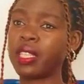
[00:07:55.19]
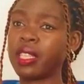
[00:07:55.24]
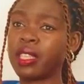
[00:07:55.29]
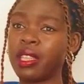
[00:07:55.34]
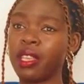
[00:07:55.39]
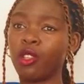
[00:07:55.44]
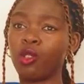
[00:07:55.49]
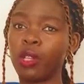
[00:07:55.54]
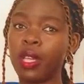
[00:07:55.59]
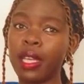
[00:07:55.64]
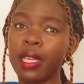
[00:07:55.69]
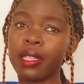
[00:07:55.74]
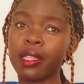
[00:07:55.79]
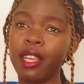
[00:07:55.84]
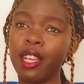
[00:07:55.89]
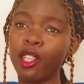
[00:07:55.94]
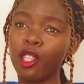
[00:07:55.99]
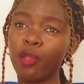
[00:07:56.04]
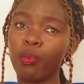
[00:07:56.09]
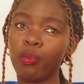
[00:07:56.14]
I think, to like
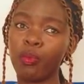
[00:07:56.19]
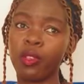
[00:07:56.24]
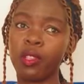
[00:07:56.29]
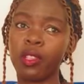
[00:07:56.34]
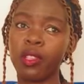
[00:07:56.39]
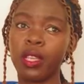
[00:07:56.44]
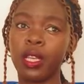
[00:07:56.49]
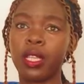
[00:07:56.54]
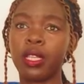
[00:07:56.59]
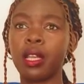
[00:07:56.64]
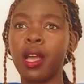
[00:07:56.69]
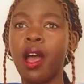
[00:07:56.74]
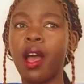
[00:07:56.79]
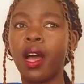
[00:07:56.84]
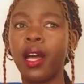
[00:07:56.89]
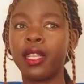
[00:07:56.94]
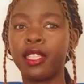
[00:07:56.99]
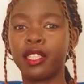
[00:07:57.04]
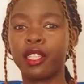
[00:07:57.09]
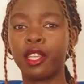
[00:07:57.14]
90%
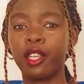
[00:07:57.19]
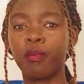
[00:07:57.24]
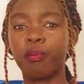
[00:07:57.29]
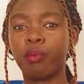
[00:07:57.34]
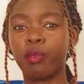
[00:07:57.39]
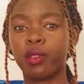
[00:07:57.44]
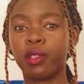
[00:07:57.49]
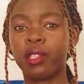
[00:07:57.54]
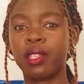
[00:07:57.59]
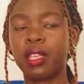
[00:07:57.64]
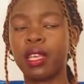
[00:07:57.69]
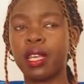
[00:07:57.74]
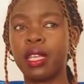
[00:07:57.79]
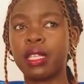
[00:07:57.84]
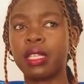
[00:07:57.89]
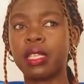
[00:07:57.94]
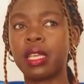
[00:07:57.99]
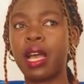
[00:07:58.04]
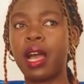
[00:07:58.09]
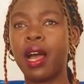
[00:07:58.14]
and
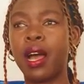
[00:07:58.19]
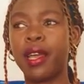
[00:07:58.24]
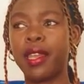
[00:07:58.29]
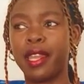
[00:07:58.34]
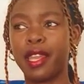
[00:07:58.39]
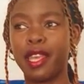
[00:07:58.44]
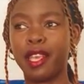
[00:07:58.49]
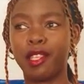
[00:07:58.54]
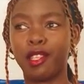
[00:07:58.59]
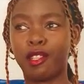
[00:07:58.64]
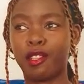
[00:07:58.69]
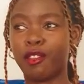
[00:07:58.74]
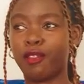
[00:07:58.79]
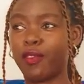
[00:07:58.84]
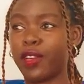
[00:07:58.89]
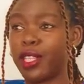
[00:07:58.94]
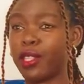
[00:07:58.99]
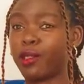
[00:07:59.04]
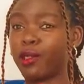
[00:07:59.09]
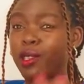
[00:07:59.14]
10% an extrovert.